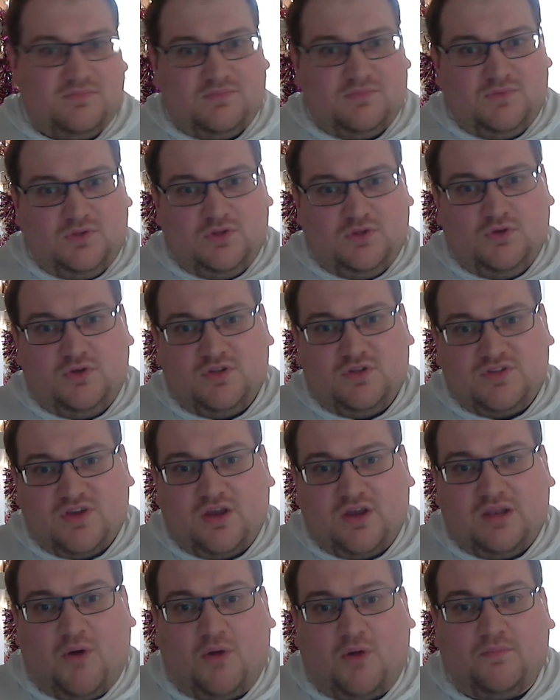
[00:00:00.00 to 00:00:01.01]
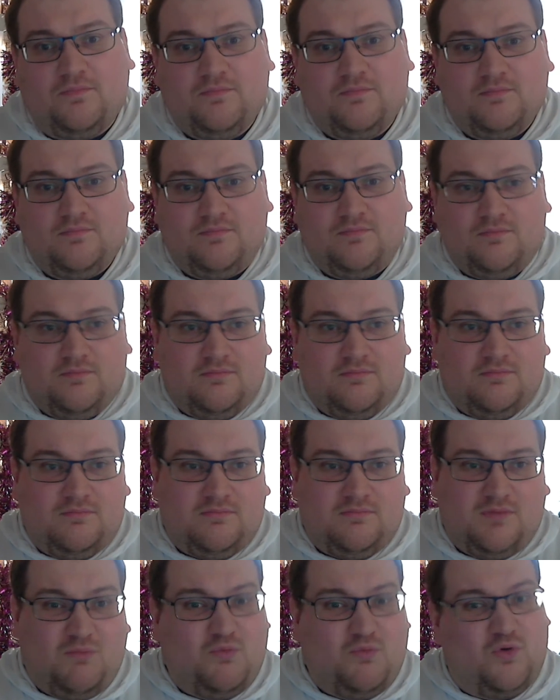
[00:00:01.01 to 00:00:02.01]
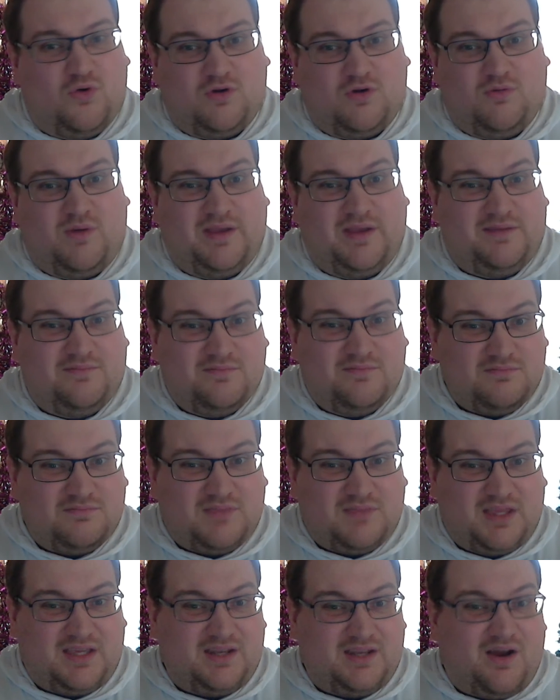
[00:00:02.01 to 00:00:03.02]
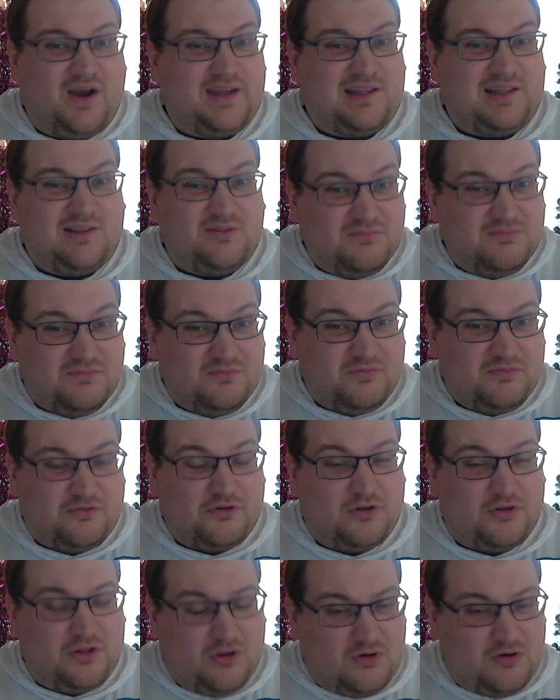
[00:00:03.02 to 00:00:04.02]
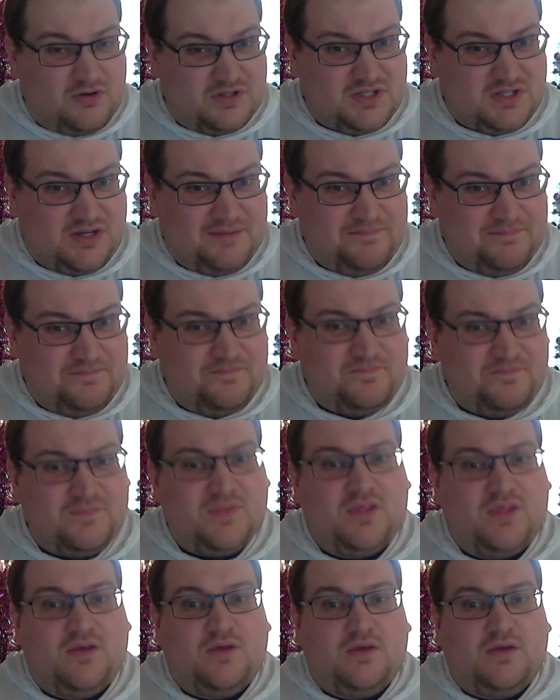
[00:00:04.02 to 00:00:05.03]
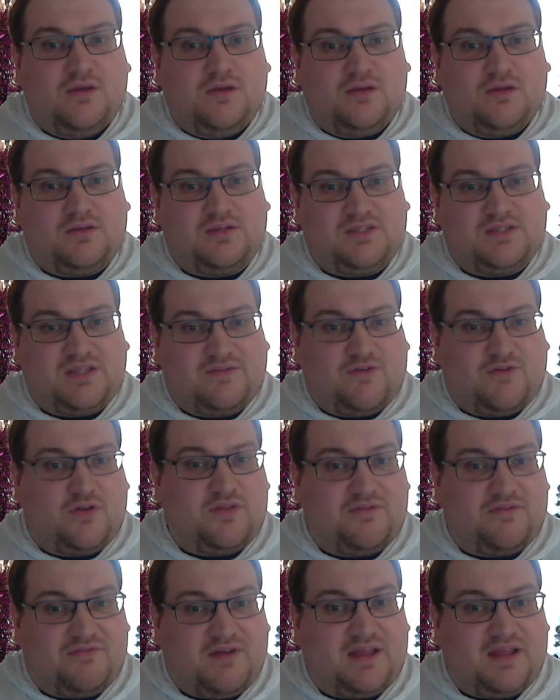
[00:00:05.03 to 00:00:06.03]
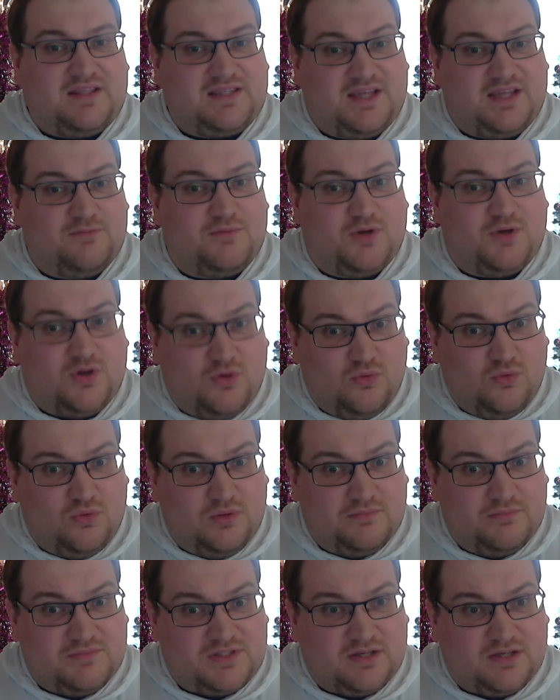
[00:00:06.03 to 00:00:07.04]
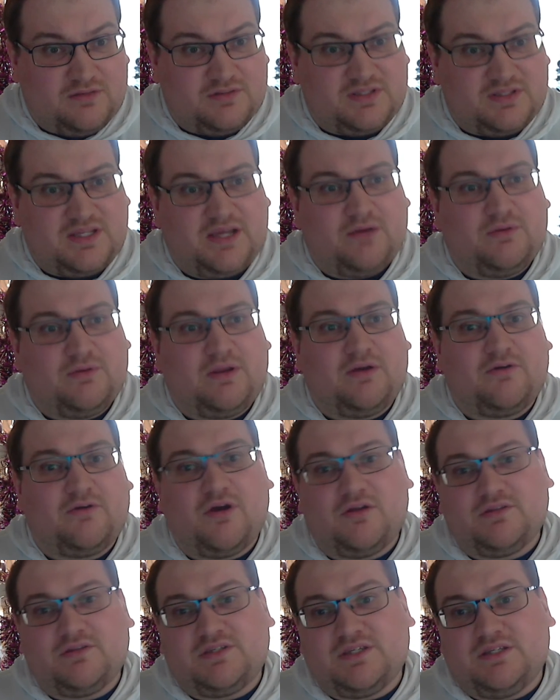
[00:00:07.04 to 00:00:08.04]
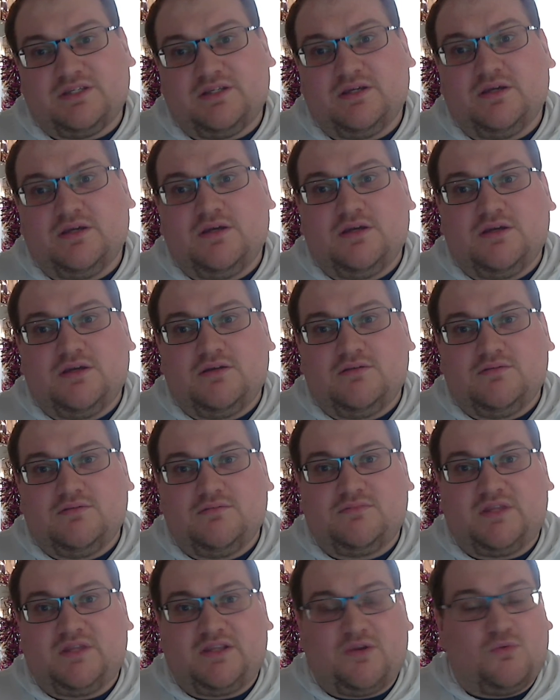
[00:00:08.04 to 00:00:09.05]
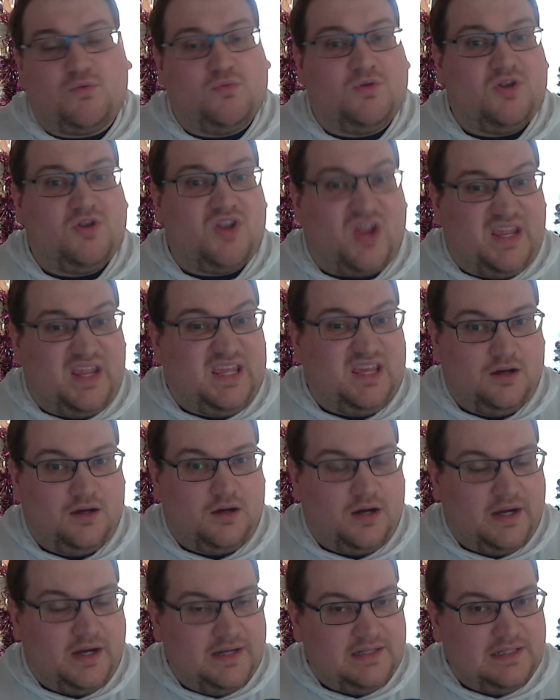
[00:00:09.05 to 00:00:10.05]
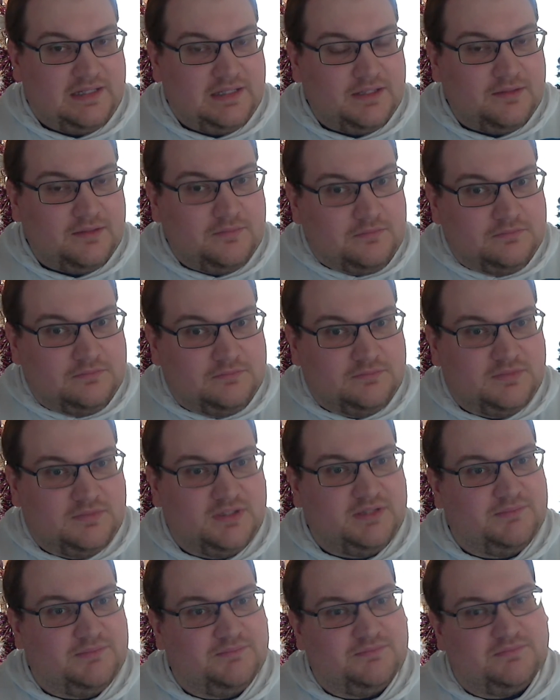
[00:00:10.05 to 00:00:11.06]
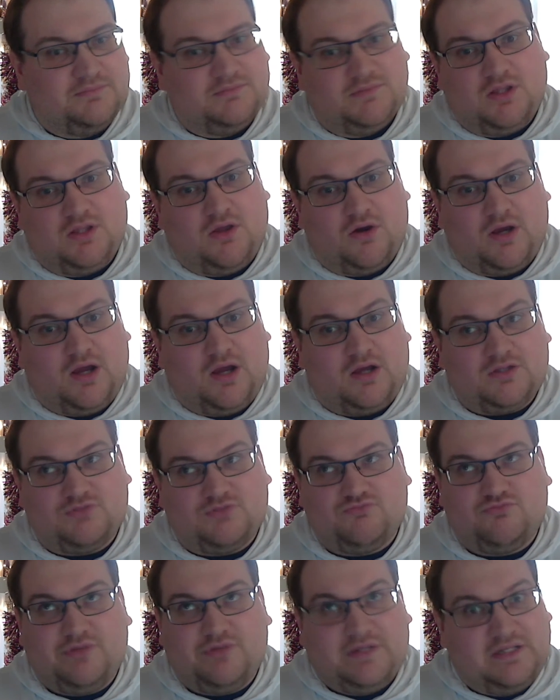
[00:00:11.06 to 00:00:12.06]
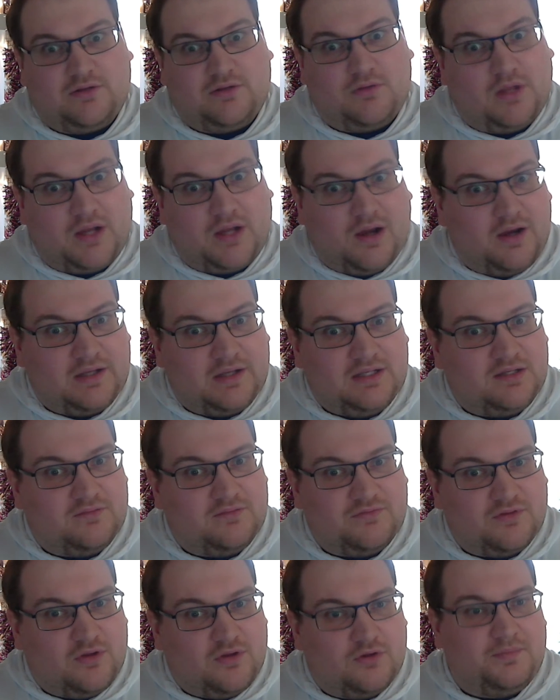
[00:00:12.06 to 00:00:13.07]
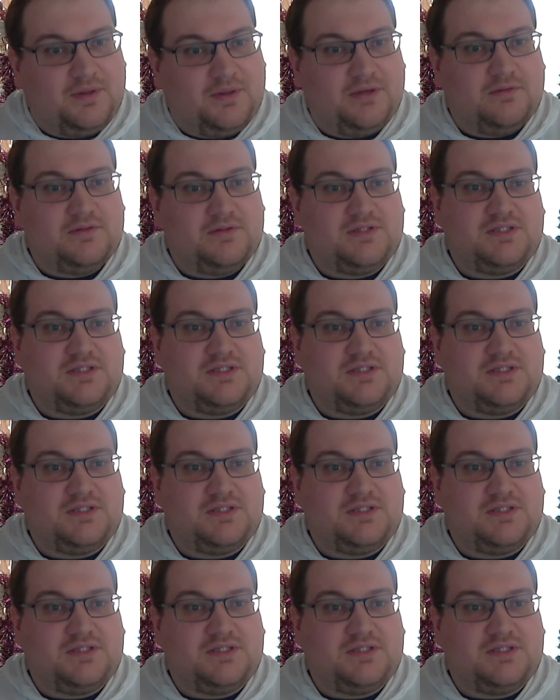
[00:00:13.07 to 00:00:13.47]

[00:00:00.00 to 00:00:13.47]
You can turn them on and walk away. They can idle for a long time because they've got the fan to help cool themselves down. Now, granted, they don't like idling. A lot of cars really don't like idling for long periods of